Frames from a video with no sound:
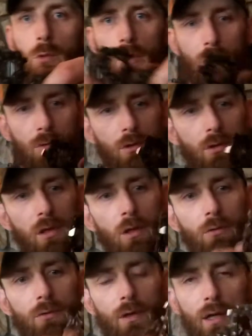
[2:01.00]
you look real
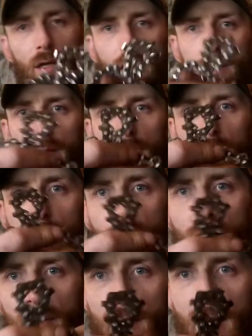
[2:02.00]
close right here, you
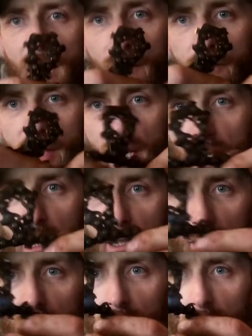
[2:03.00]
can see how the
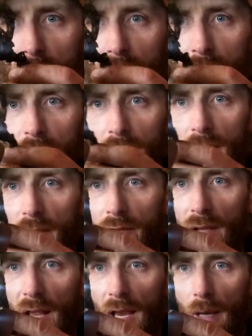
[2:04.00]
chain
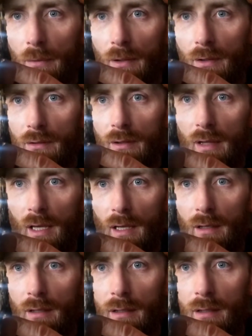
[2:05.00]
is lapped. See
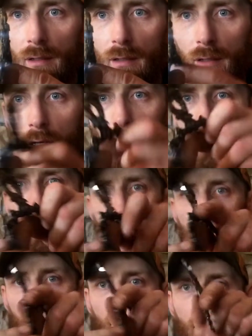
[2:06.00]
that? Okay.